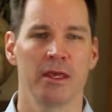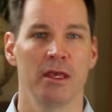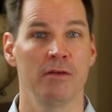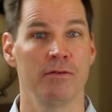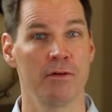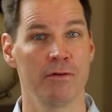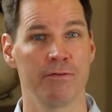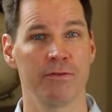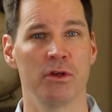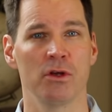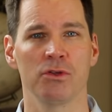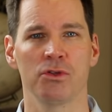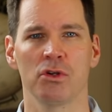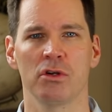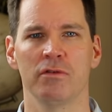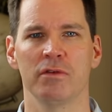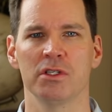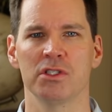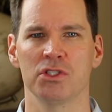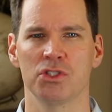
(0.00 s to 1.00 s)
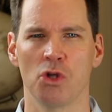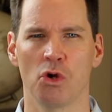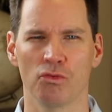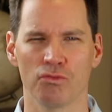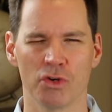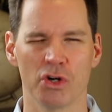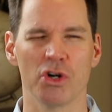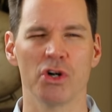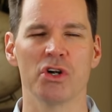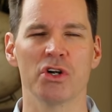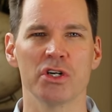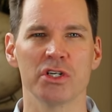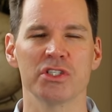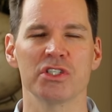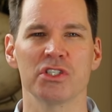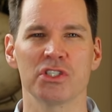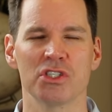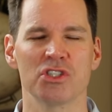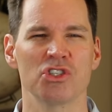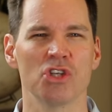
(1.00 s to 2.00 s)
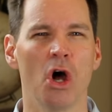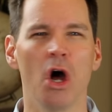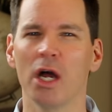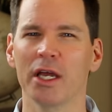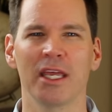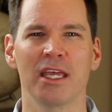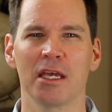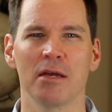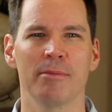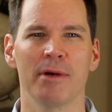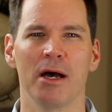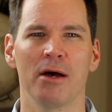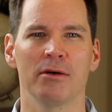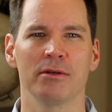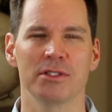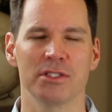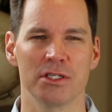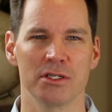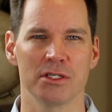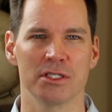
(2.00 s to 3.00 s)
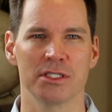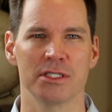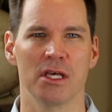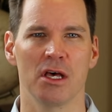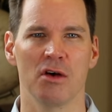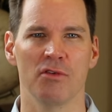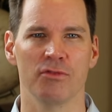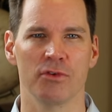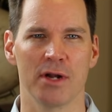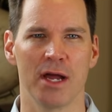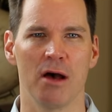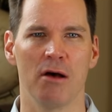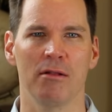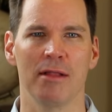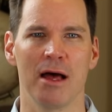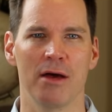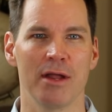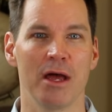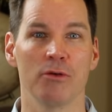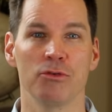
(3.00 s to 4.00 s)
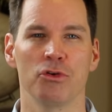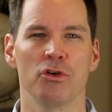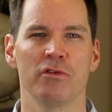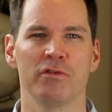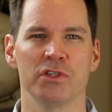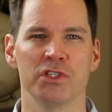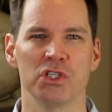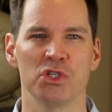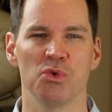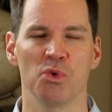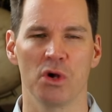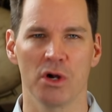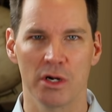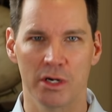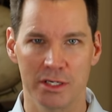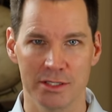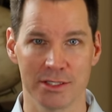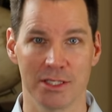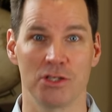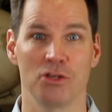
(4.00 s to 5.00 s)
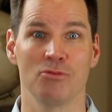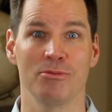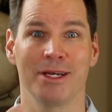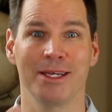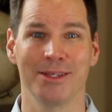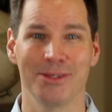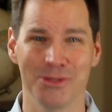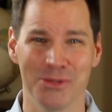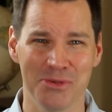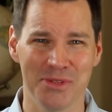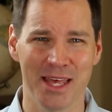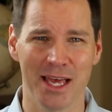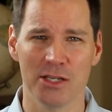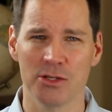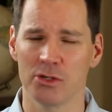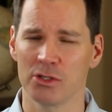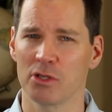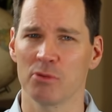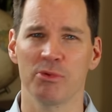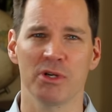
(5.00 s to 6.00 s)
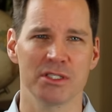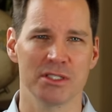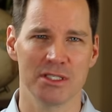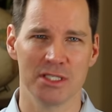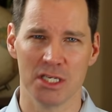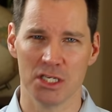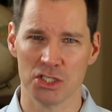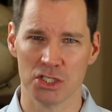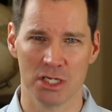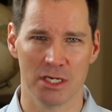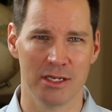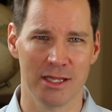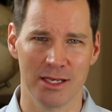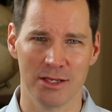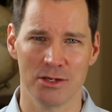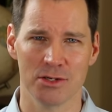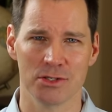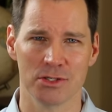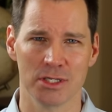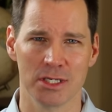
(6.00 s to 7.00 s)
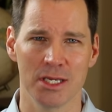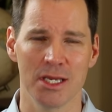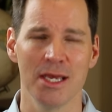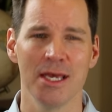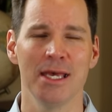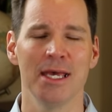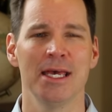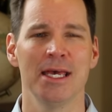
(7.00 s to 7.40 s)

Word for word: If you feel nervous, don't rehearse talking about to yourself or out loud how nervous you are, because then you might do that during the presentation, and that usually